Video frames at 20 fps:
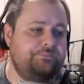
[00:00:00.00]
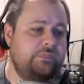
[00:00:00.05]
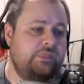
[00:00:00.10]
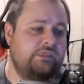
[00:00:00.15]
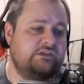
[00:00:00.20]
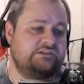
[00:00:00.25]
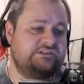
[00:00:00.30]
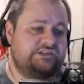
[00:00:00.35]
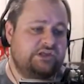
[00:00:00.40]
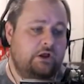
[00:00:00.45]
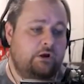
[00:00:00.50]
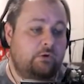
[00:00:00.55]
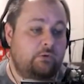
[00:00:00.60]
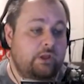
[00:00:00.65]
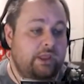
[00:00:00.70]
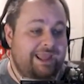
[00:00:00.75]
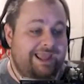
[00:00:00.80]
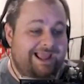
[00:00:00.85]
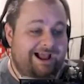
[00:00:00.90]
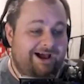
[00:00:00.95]
So,
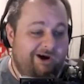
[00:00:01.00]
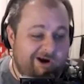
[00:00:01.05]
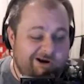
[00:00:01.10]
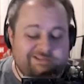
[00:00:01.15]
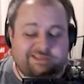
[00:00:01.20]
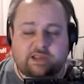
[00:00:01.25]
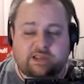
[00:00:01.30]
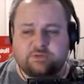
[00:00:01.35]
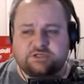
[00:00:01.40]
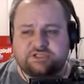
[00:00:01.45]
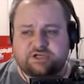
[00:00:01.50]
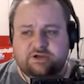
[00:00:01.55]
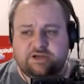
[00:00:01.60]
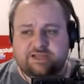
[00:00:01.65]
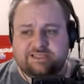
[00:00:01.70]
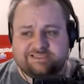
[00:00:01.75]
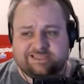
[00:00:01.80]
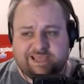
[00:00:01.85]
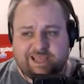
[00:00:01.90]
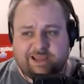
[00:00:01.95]
are they returning
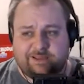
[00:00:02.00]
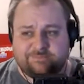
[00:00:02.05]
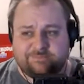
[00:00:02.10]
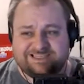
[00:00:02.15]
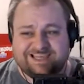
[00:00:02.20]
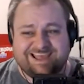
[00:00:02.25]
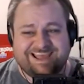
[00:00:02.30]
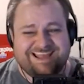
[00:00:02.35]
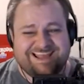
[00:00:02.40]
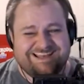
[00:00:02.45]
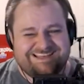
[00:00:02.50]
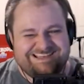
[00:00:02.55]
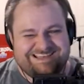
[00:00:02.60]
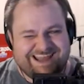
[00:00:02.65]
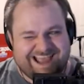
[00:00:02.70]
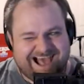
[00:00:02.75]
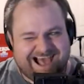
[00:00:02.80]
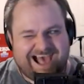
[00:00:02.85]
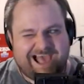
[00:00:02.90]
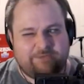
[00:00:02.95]
to games?
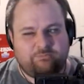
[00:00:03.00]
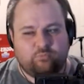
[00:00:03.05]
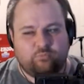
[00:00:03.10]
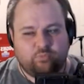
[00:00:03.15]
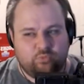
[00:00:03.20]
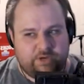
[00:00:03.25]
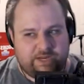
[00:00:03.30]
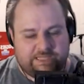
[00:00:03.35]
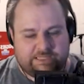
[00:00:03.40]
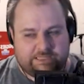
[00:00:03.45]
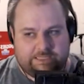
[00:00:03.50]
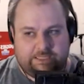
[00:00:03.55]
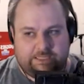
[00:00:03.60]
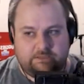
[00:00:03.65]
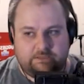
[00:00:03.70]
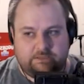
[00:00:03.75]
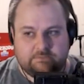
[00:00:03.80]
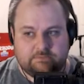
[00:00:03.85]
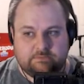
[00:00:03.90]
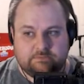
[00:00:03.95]
Not really.
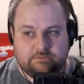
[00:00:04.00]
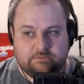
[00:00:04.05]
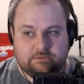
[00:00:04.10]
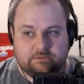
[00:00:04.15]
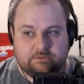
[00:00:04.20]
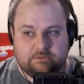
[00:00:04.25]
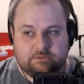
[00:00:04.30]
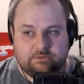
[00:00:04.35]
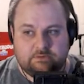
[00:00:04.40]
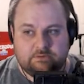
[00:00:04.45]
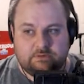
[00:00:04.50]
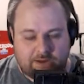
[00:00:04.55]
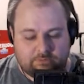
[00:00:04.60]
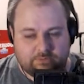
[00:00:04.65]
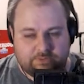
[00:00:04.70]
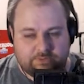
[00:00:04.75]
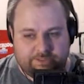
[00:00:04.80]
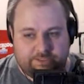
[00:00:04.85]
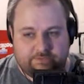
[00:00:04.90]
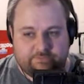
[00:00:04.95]
Not
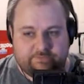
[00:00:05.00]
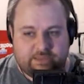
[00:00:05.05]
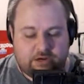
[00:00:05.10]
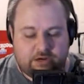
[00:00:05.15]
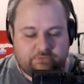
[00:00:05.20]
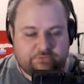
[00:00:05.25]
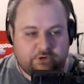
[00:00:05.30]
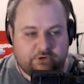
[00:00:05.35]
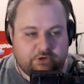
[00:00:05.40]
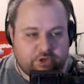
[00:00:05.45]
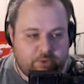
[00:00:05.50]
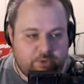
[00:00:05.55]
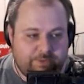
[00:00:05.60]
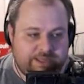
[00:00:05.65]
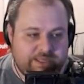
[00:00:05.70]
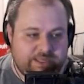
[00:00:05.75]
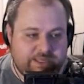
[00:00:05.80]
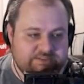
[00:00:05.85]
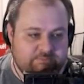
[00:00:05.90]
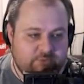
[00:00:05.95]
really. They're going
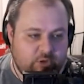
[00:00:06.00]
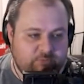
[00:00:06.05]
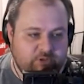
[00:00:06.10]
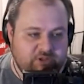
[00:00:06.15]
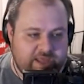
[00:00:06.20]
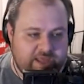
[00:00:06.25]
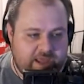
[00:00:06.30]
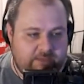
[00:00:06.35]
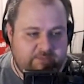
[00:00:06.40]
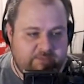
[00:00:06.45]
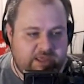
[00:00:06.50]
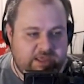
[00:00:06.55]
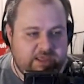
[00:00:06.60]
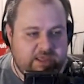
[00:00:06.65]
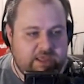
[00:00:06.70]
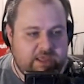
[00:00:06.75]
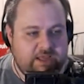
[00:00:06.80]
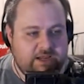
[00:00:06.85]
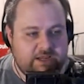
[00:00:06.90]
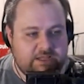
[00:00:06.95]
into mobile gaming
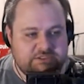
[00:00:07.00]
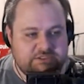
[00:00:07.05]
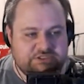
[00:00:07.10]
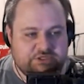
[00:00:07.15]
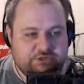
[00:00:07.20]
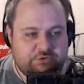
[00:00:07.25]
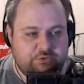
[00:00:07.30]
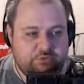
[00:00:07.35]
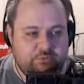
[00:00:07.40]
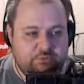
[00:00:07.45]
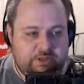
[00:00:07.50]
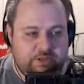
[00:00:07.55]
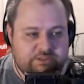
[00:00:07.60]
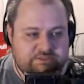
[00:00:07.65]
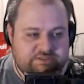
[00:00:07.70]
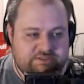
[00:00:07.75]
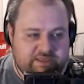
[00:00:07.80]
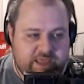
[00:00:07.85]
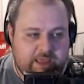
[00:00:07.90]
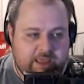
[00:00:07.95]
and into
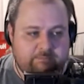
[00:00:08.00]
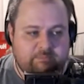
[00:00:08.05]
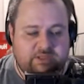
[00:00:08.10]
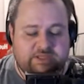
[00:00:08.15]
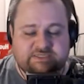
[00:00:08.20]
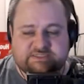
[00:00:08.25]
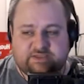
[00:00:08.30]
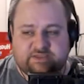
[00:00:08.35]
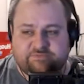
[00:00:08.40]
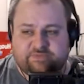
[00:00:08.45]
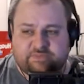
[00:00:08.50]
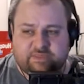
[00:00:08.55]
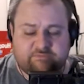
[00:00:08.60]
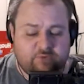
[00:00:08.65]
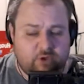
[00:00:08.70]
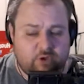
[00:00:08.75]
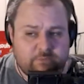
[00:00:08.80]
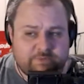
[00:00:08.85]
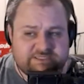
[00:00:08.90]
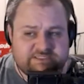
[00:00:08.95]
the gambling stuff that they've
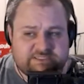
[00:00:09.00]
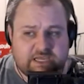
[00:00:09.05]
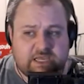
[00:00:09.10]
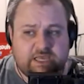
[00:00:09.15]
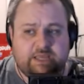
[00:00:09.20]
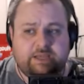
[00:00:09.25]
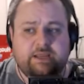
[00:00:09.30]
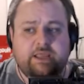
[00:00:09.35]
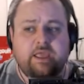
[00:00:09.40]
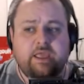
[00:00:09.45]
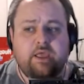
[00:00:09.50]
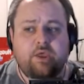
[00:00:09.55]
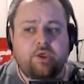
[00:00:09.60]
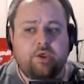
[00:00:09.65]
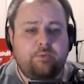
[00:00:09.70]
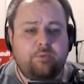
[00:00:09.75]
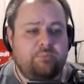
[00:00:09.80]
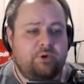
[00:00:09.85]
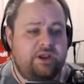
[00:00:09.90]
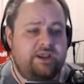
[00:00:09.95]
always done,
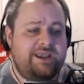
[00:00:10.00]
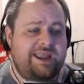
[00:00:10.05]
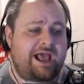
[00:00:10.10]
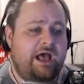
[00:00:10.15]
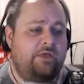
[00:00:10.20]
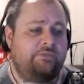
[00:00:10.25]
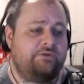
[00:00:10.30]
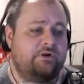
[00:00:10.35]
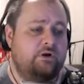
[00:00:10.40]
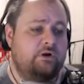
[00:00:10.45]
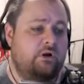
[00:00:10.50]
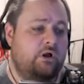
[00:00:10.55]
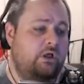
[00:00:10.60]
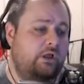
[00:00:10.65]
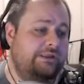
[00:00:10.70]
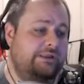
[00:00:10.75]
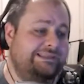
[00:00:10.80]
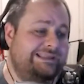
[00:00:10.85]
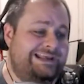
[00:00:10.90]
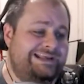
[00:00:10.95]
but now they're
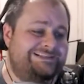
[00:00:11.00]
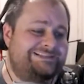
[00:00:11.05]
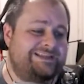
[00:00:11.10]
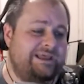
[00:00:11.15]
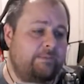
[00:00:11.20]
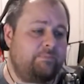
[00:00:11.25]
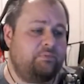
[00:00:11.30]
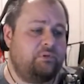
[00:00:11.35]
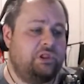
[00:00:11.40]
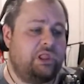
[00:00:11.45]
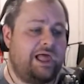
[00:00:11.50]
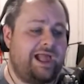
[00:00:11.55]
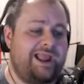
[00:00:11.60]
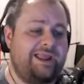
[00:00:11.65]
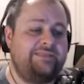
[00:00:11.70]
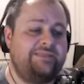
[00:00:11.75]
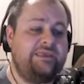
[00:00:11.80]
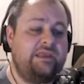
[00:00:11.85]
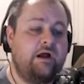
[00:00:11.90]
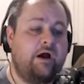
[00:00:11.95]
at least
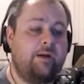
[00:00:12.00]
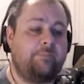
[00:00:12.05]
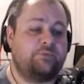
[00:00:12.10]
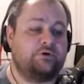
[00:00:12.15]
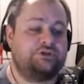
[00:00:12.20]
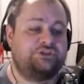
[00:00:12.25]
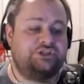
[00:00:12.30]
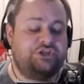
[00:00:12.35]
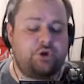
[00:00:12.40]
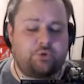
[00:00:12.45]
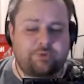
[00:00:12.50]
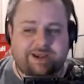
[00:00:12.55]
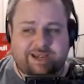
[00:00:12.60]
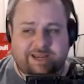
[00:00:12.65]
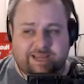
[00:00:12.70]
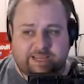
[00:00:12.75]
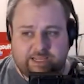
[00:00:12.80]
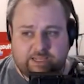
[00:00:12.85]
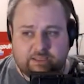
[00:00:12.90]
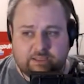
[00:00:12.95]
applying the
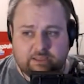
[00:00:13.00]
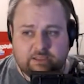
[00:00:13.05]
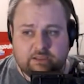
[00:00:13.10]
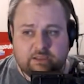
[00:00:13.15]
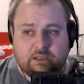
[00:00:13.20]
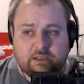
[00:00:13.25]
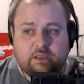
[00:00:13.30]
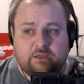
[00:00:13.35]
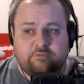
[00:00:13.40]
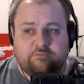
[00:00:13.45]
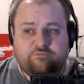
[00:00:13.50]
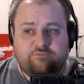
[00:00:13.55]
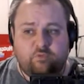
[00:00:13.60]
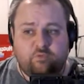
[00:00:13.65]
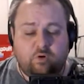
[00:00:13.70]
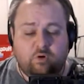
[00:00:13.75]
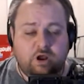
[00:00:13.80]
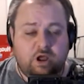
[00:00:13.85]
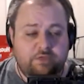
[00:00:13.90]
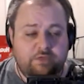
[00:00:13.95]
opportunity
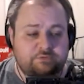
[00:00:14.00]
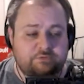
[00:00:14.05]
for other